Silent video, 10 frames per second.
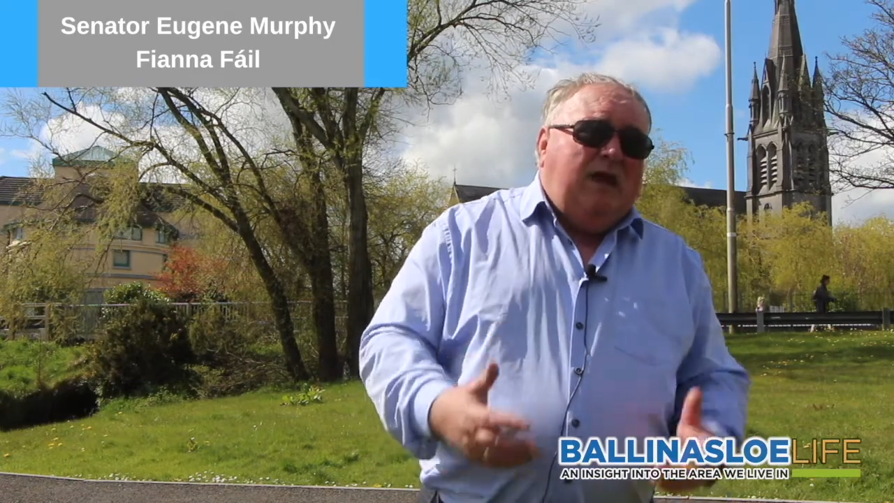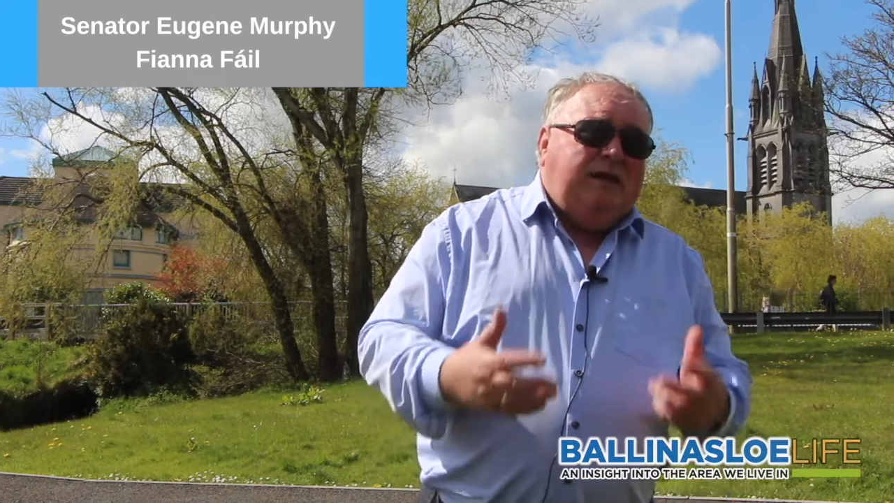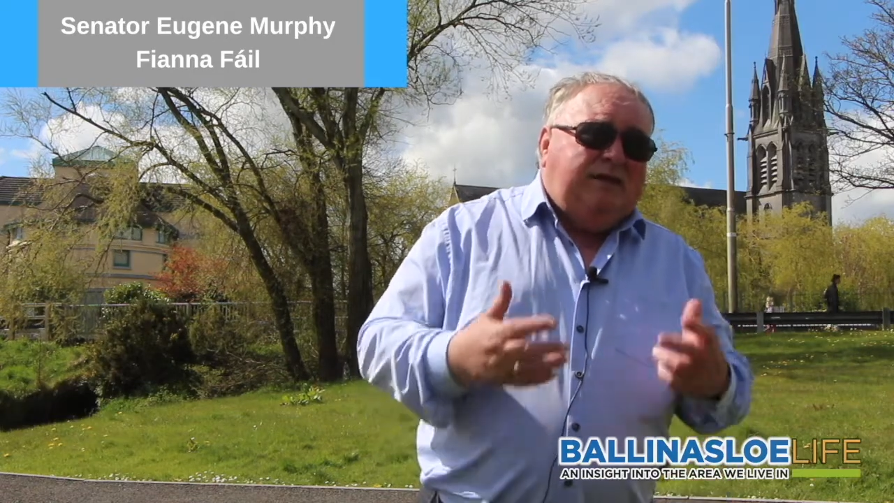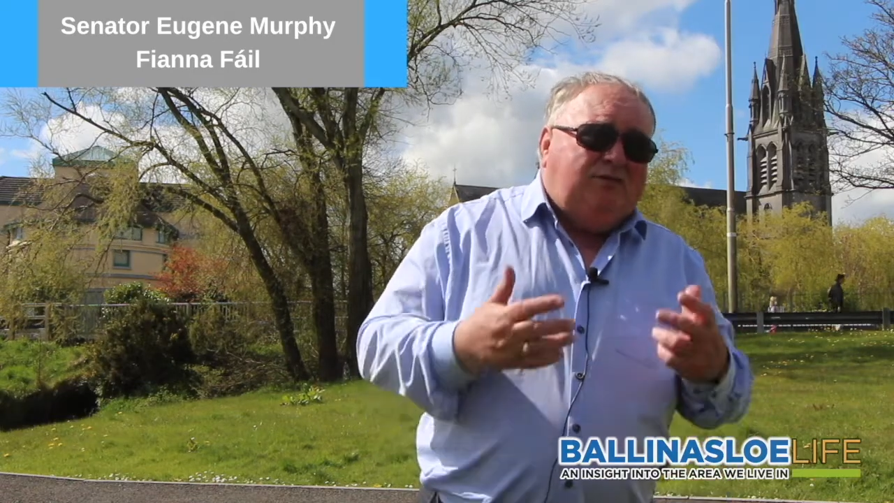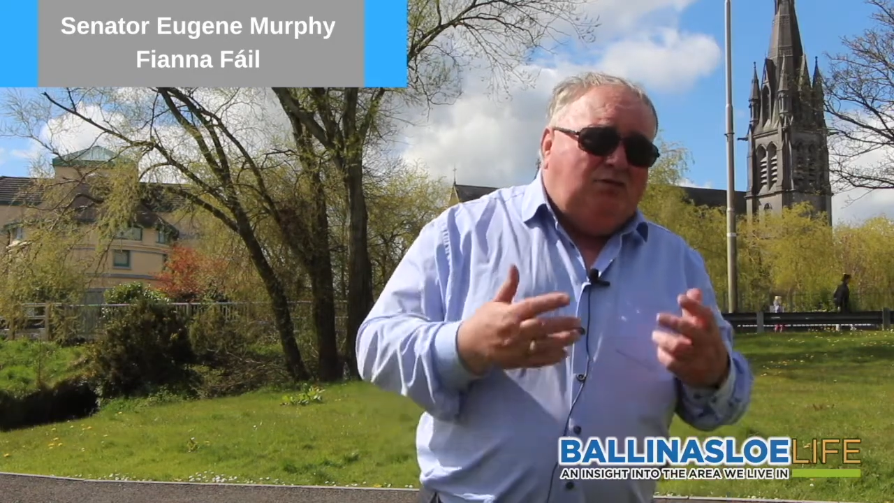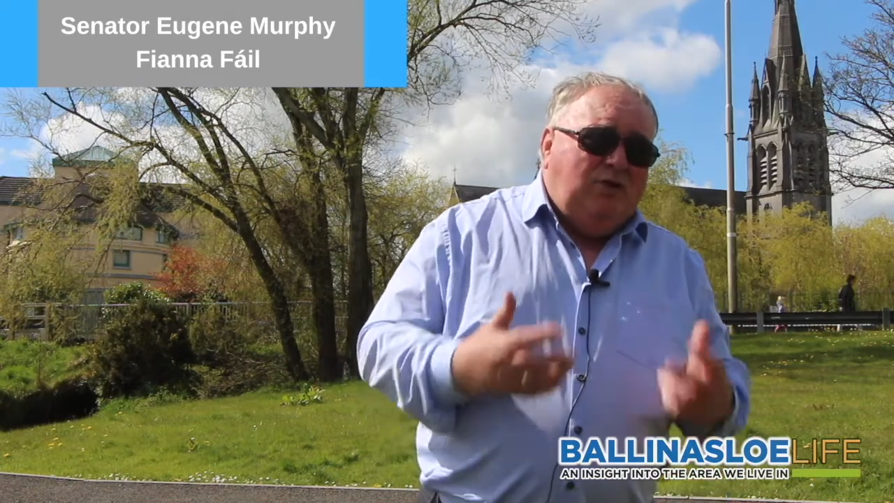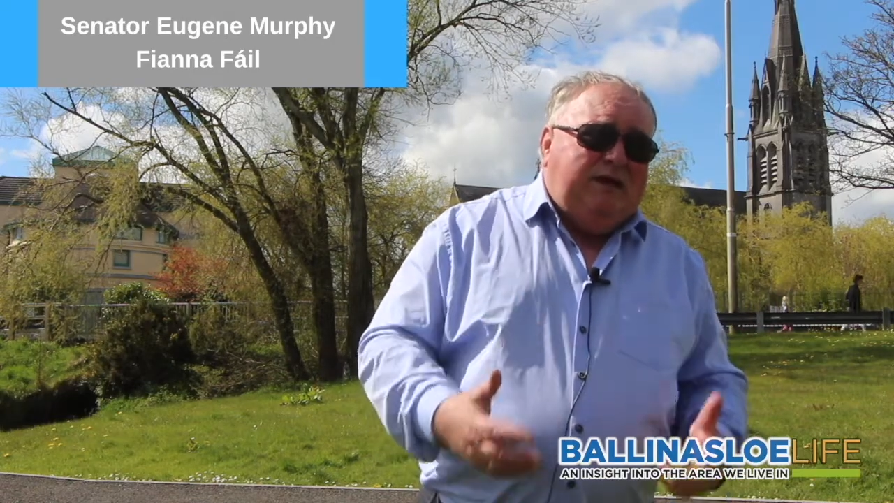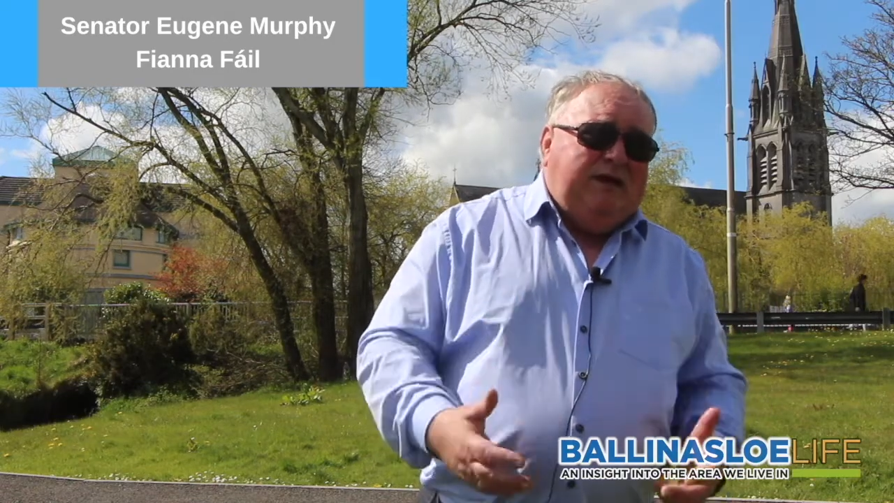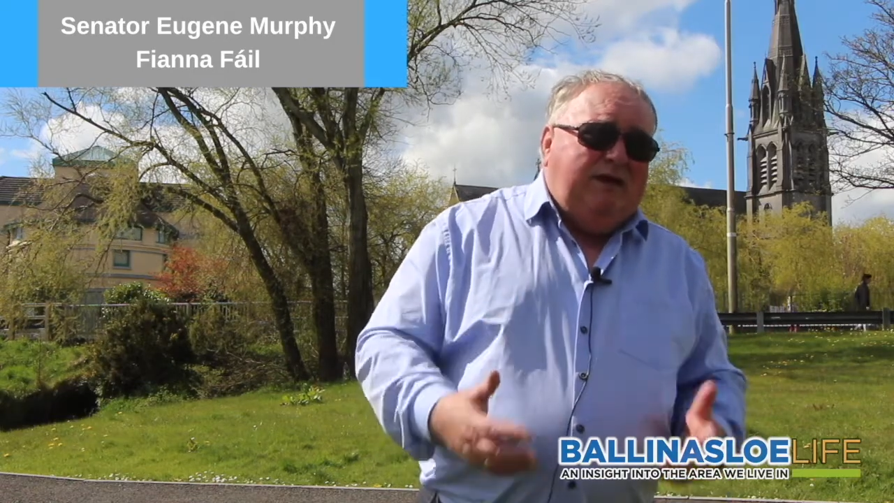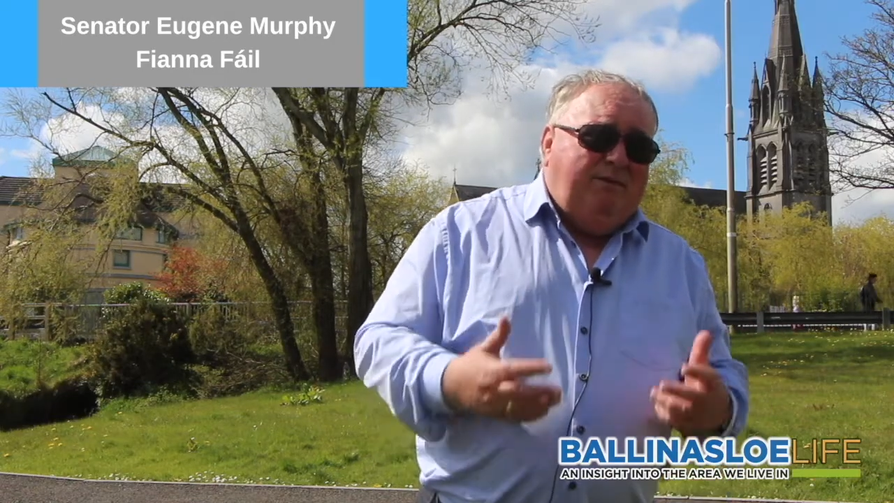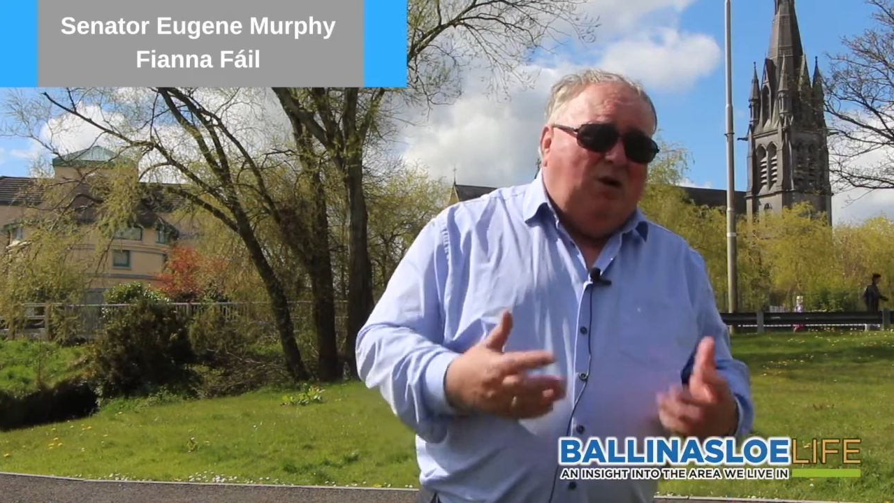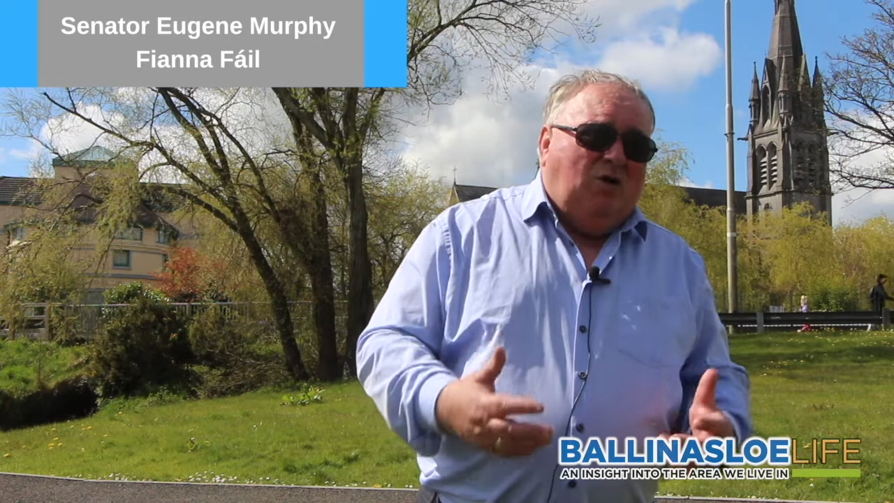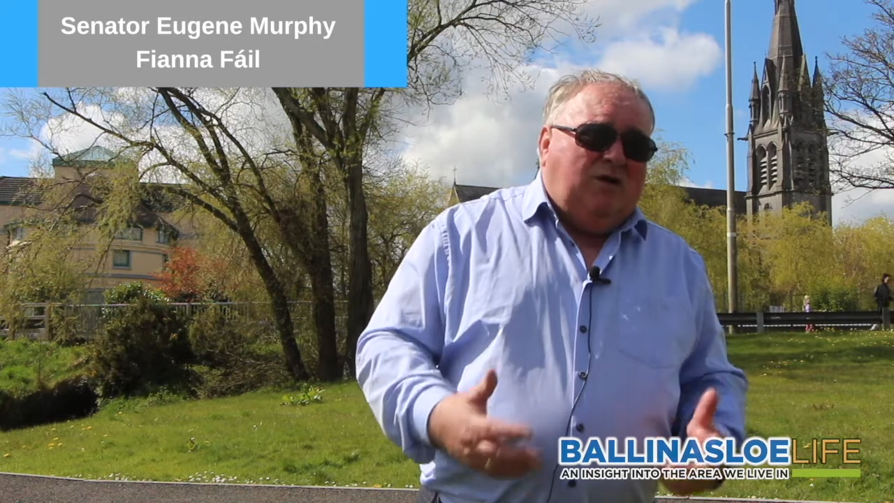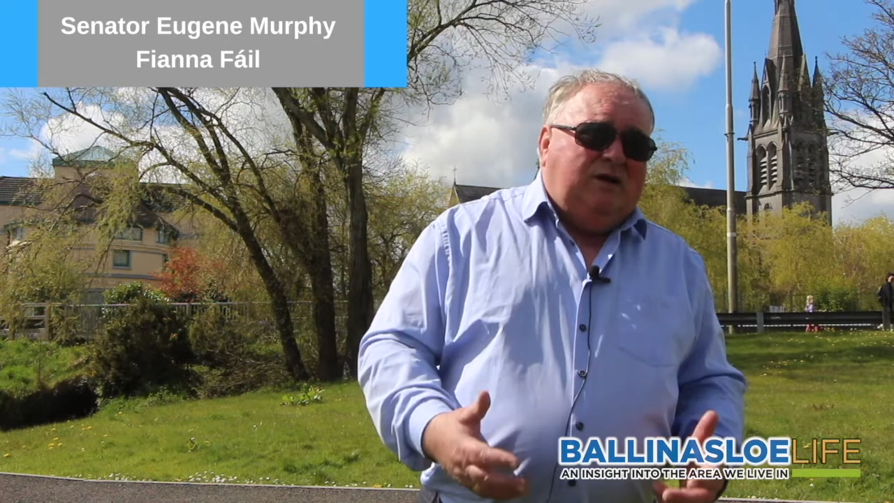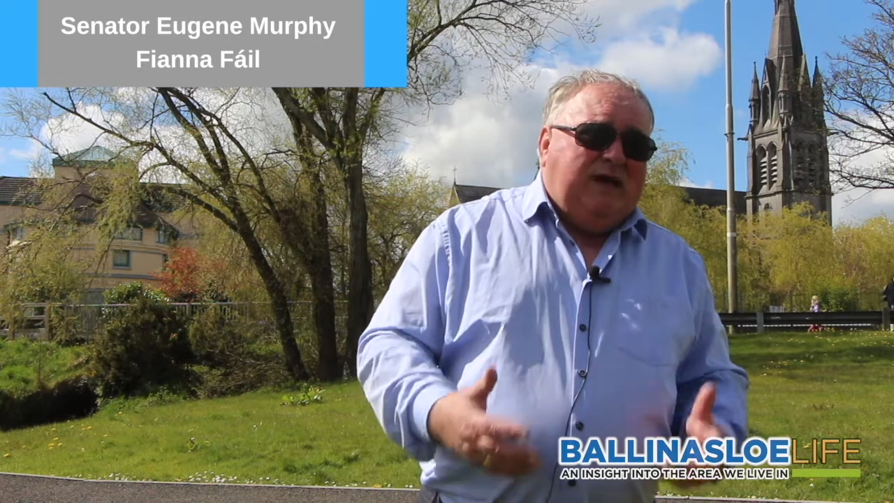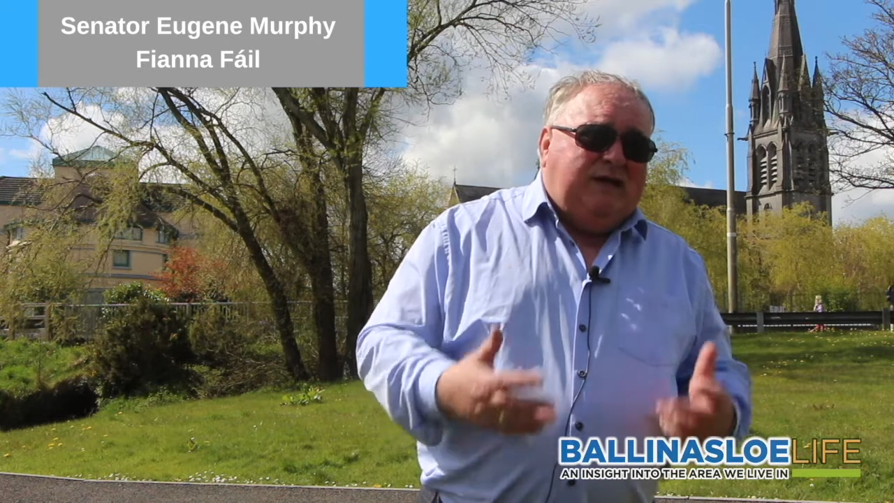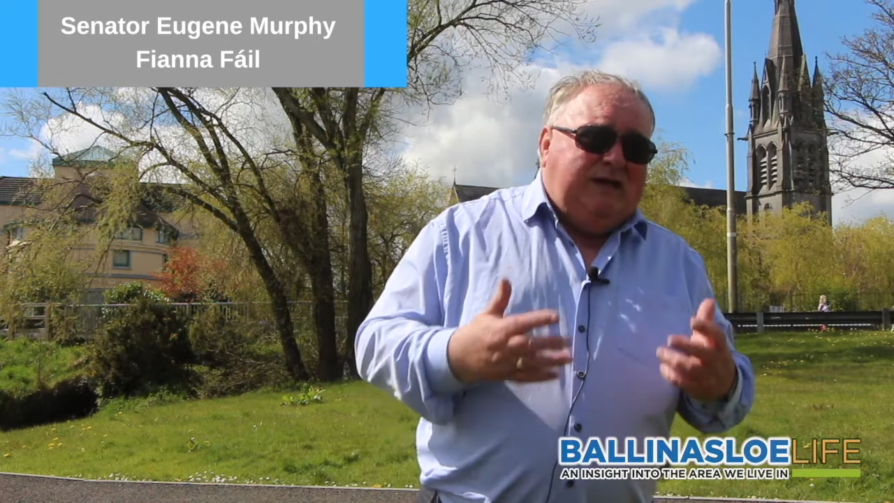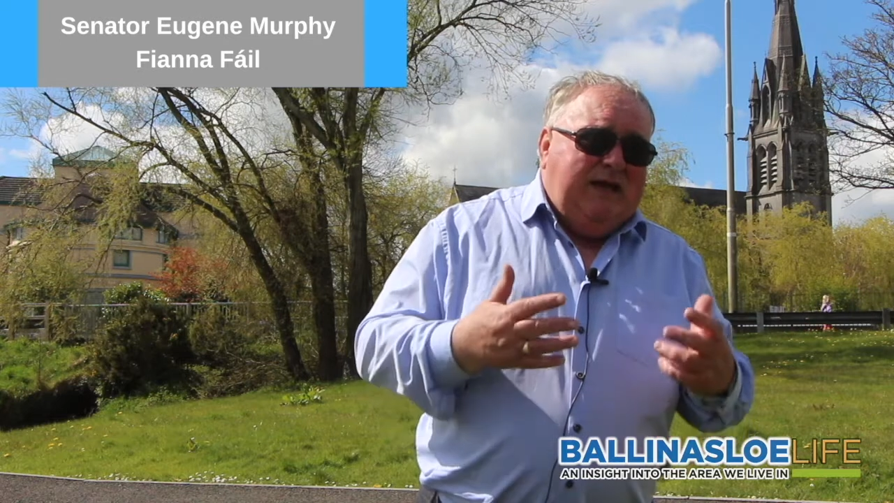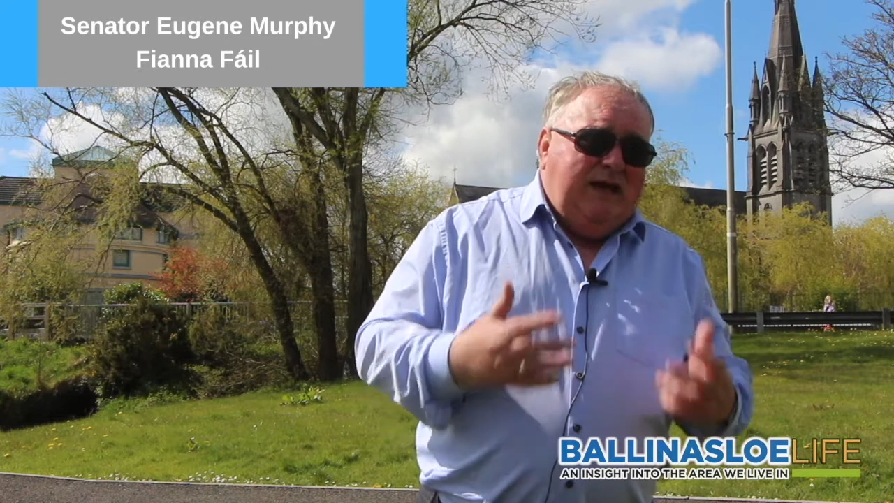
it is really important that the